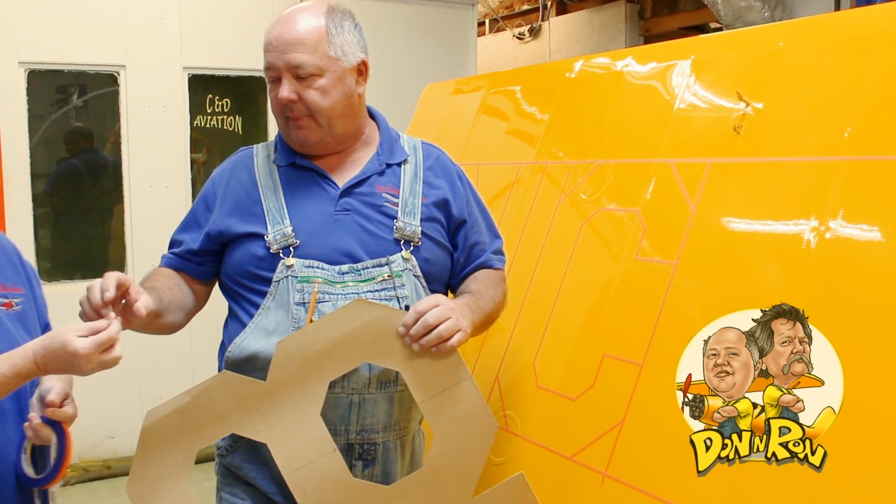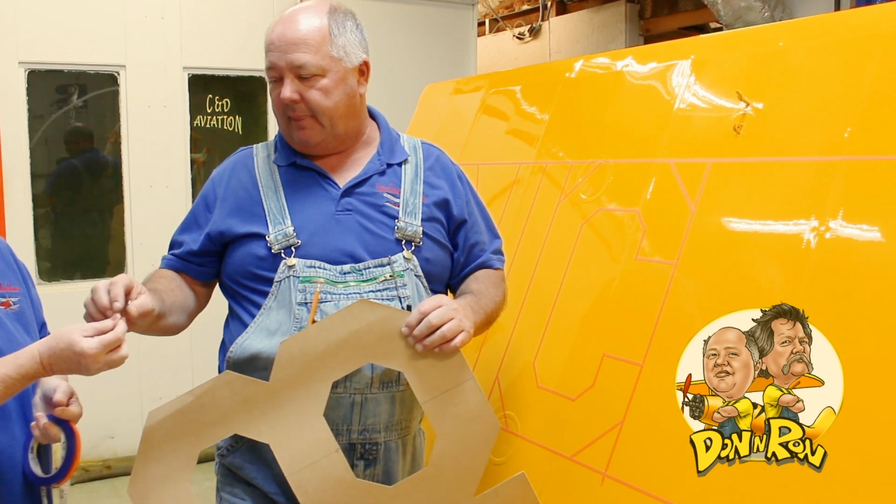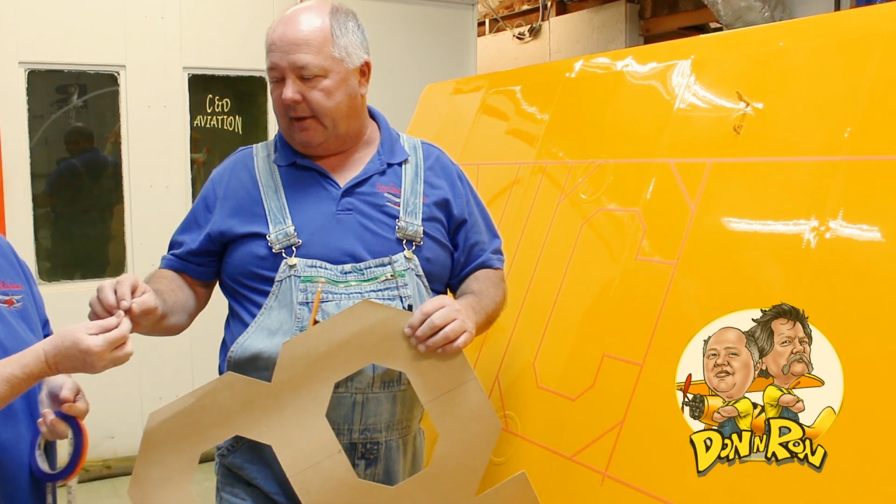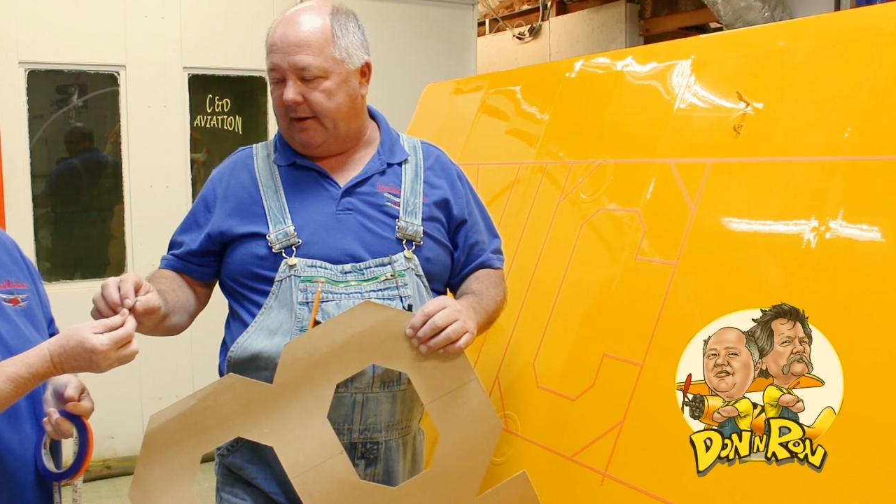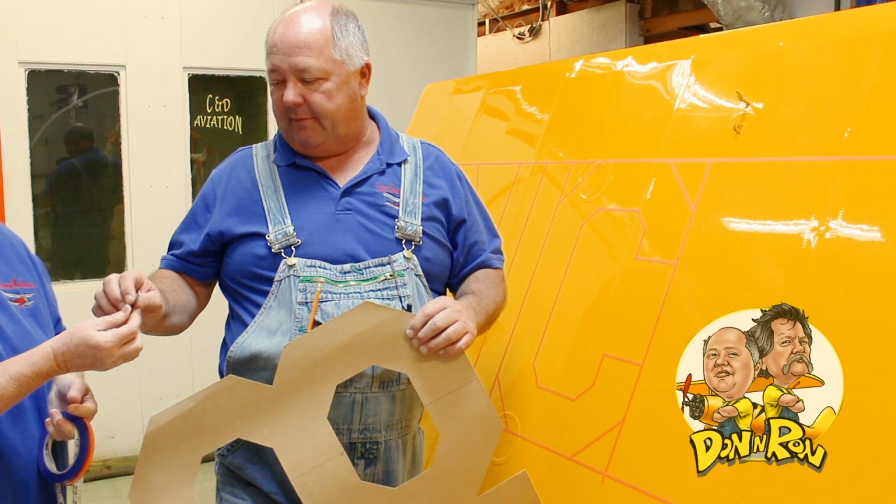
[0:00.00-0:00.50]

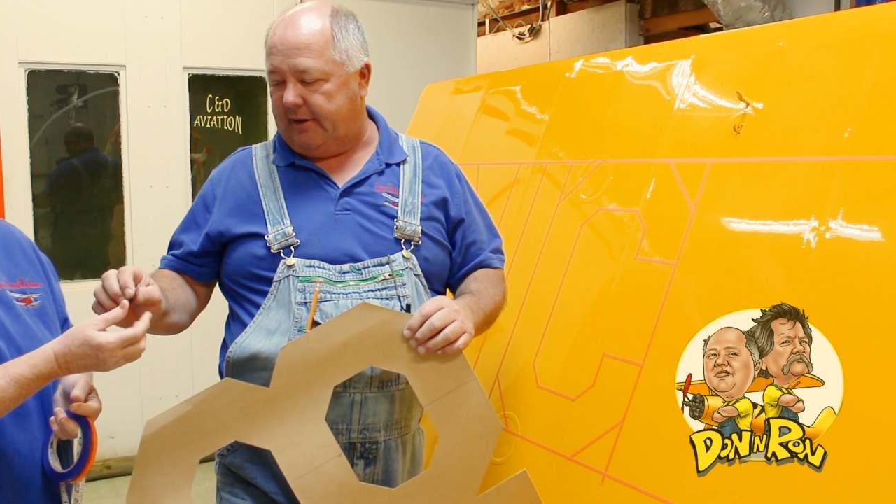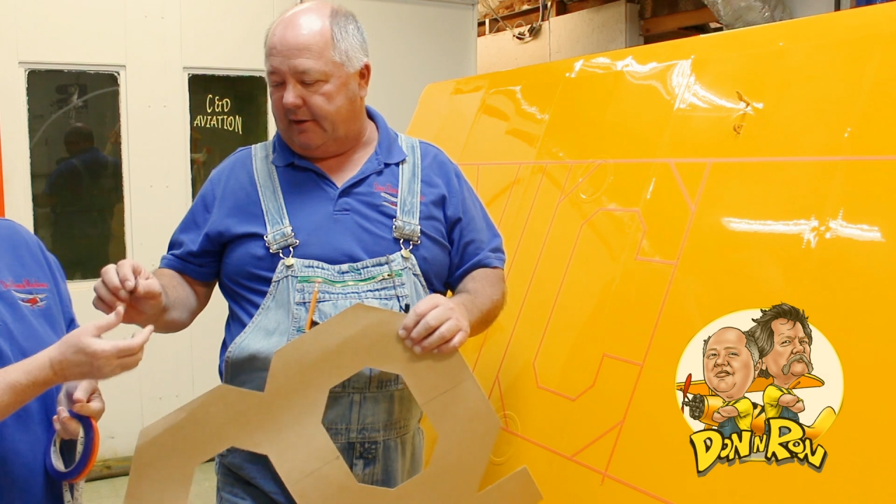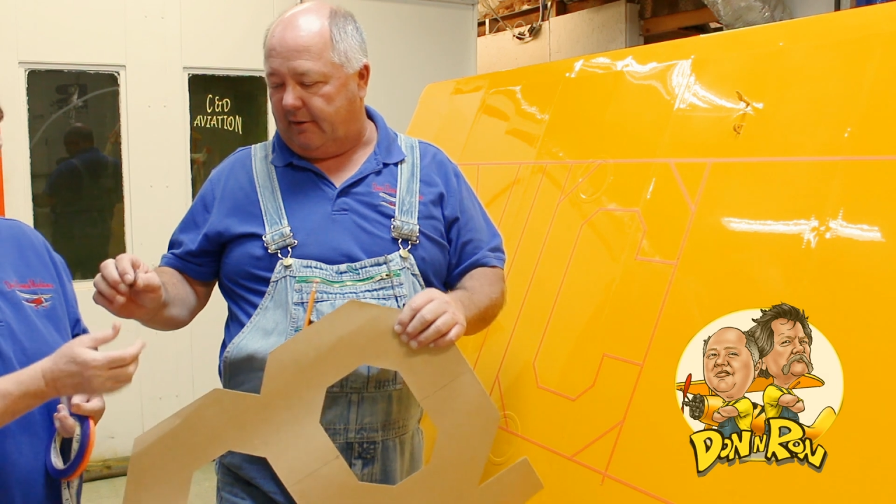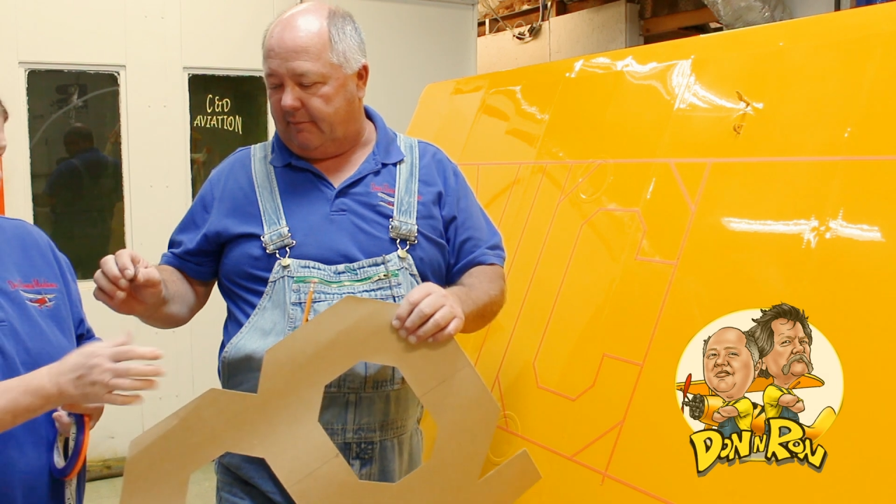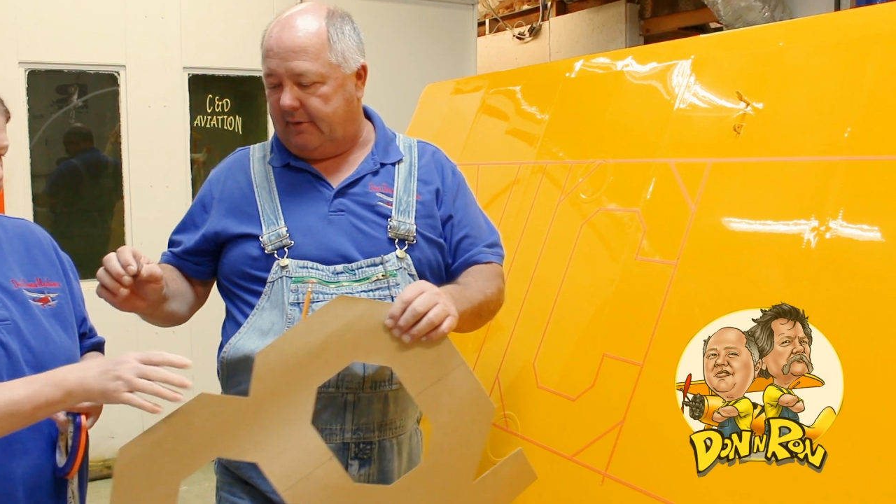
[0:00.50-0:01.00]
There we
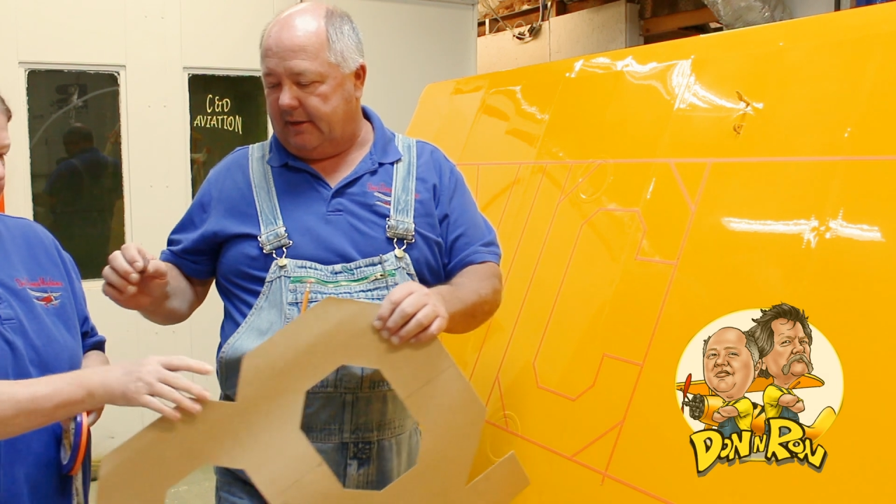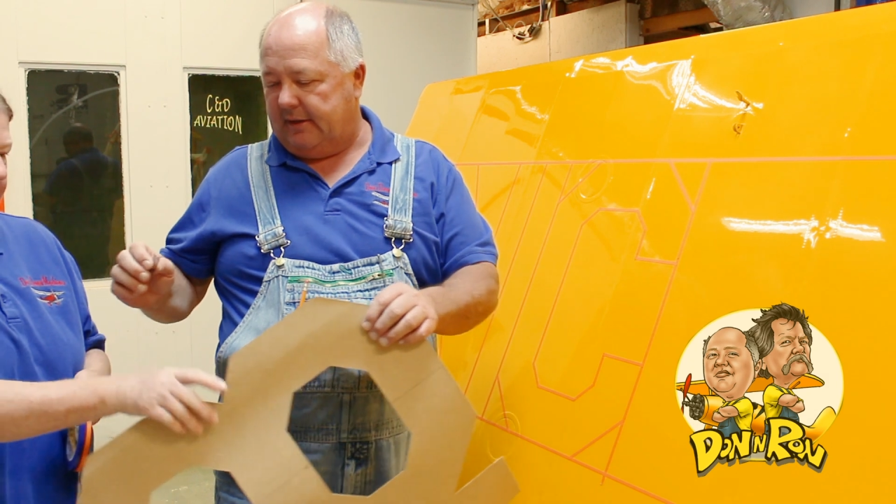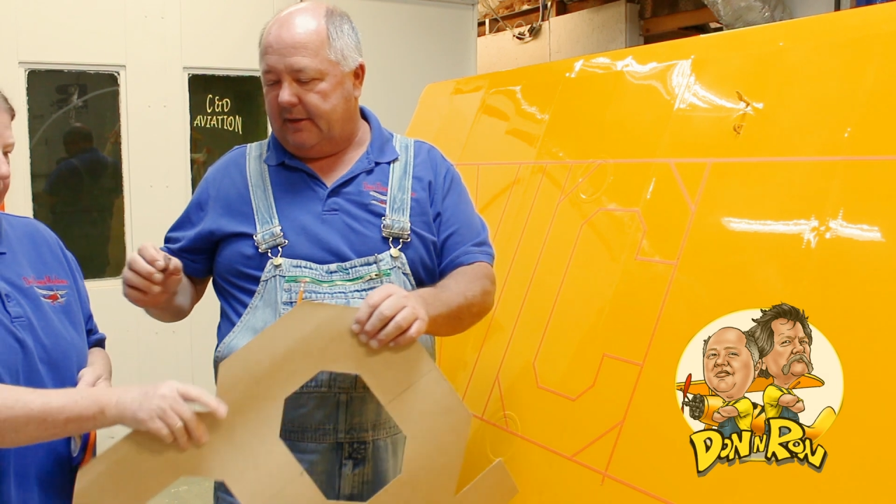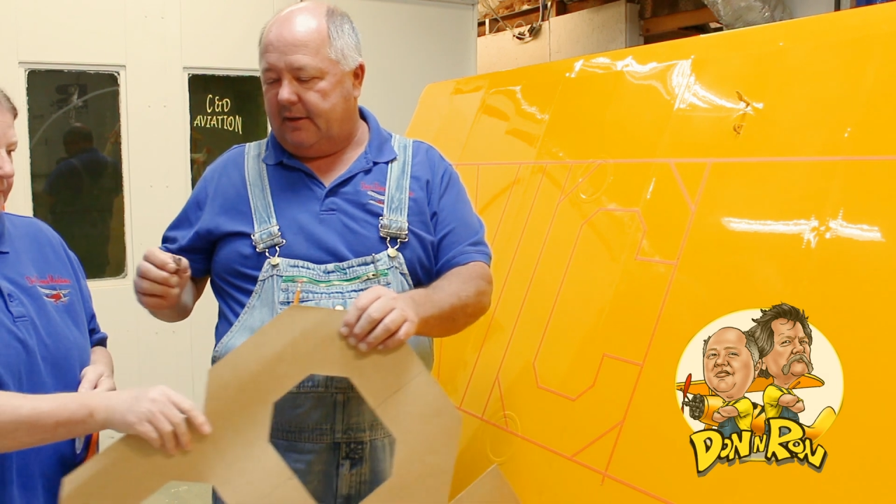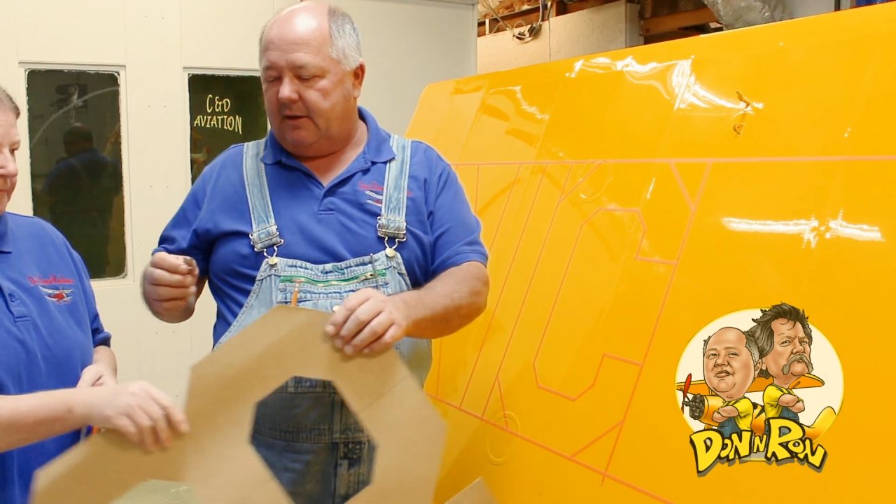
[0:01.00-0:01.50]
go.
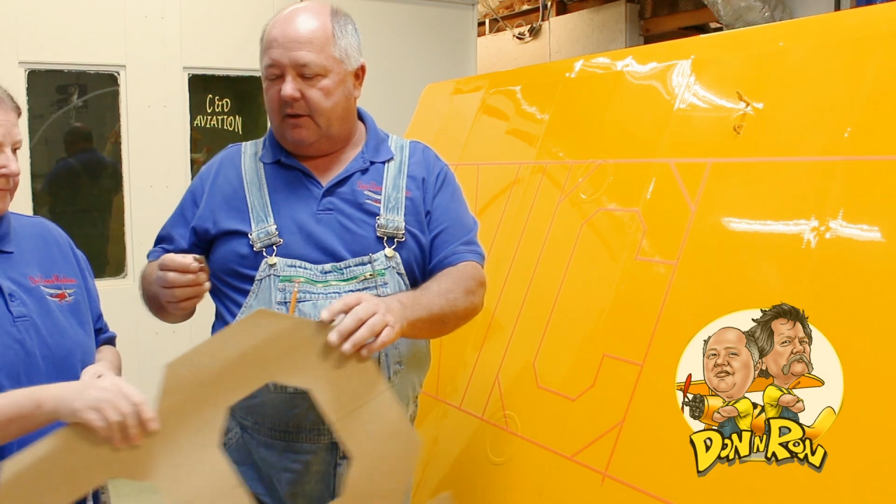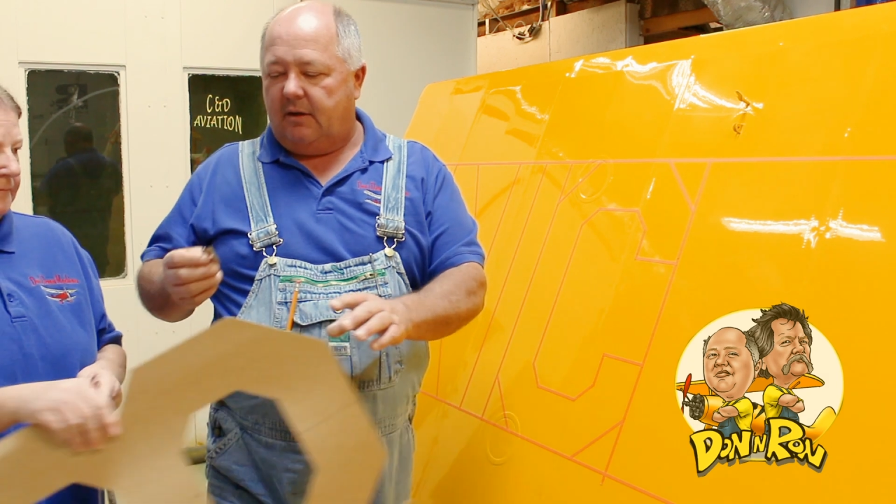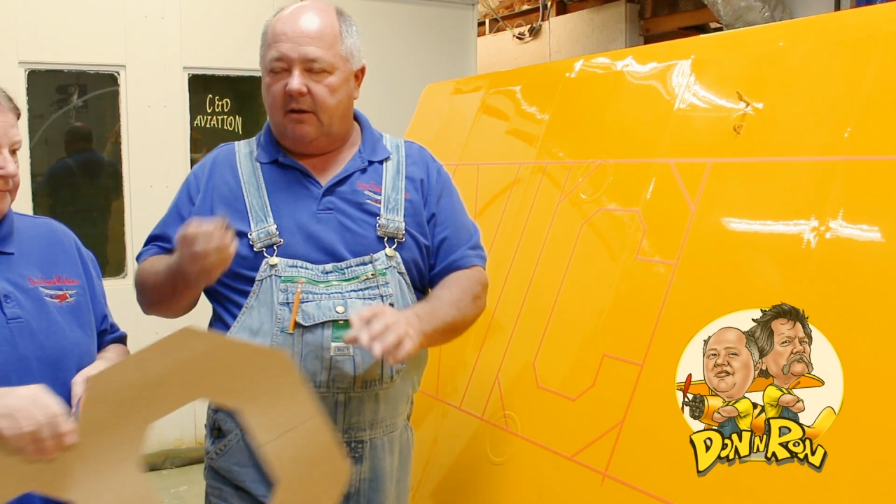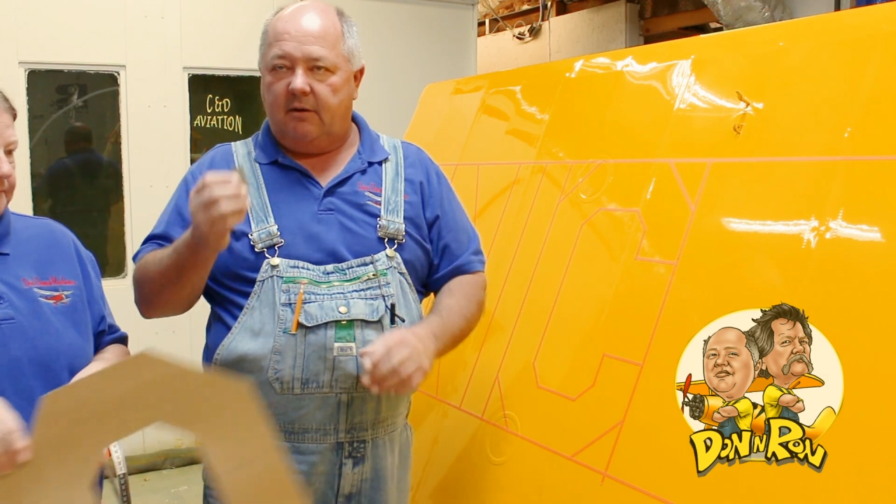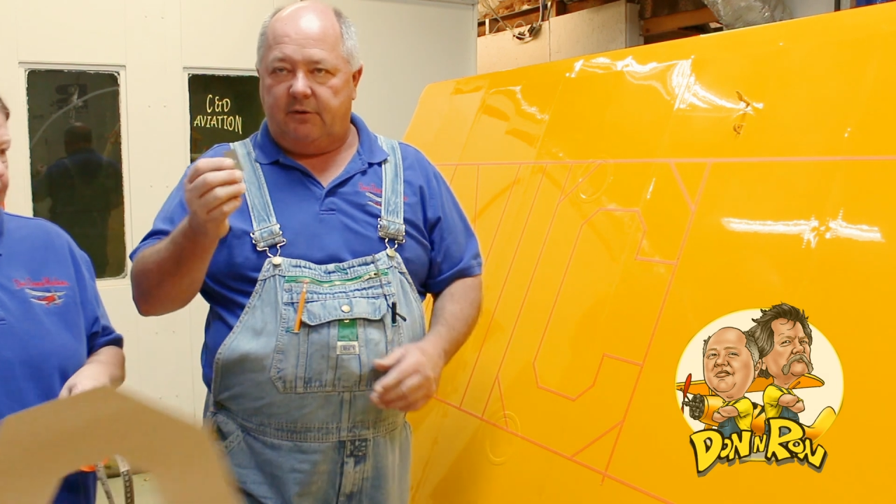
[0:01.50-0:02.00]

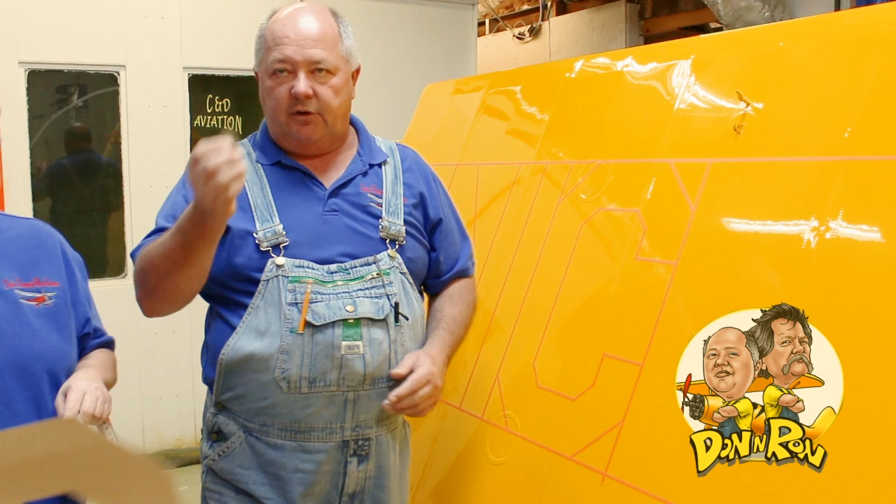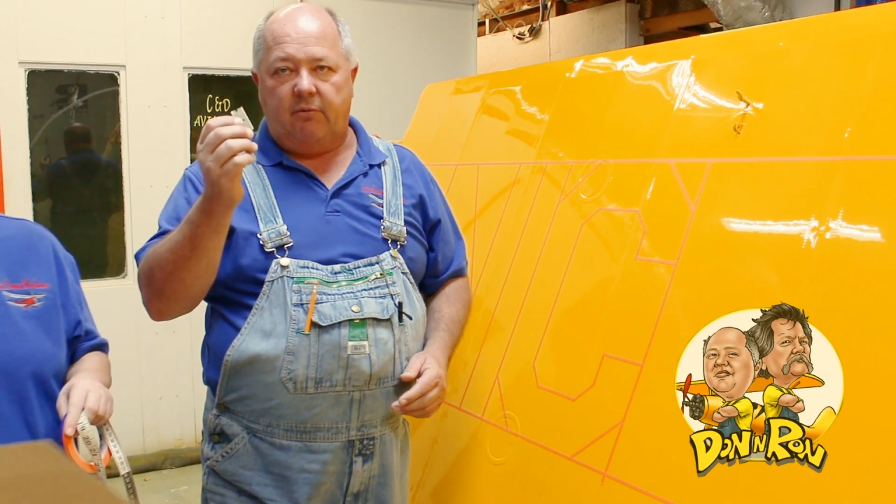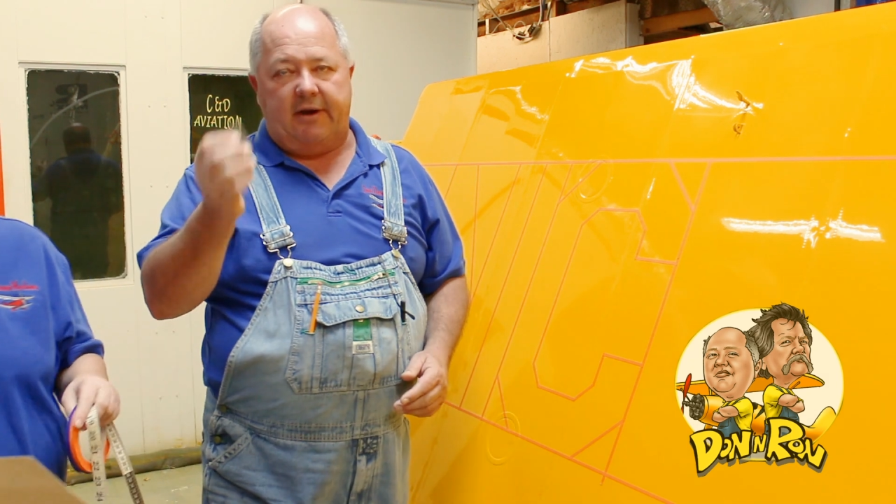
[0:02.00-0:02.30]
New